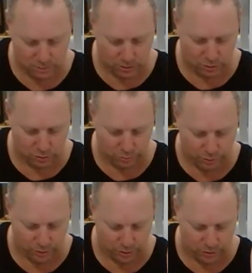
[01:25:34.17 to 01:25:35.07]
I do
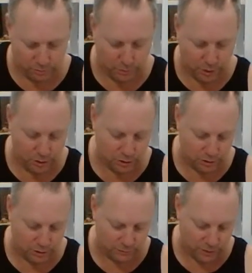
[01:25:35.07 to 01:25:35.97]

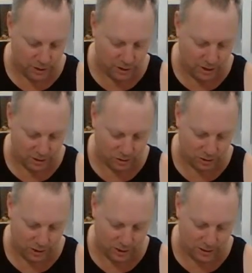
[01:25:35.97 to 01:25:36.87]
apologise for not
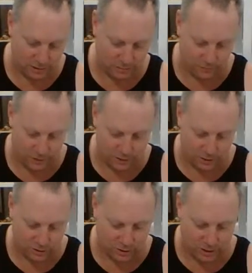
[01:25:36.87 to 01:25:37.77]
actually getting it
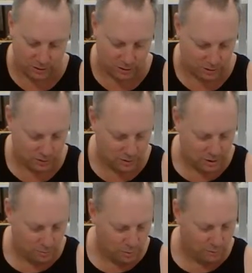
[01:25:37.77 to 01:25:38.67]
finished. I know it's a
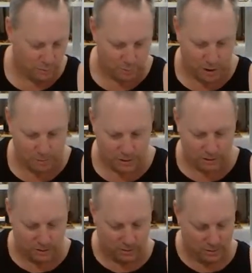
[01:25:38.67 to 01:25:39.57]
bit of a bummer.
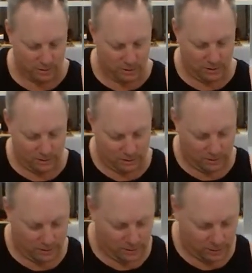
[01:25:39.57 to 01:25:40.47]
You're
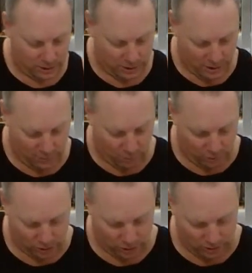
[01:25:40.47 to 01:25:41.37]
sitting there
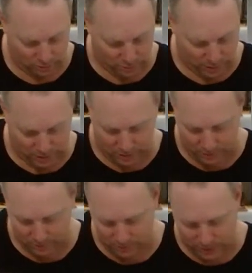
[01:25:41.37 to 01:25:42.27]
watching. I'm going to
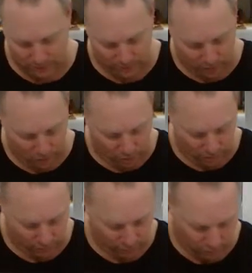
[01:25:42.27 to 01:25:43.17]
leave you high
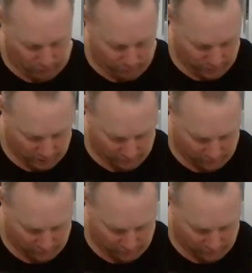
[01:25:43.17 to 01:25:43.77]
and dry without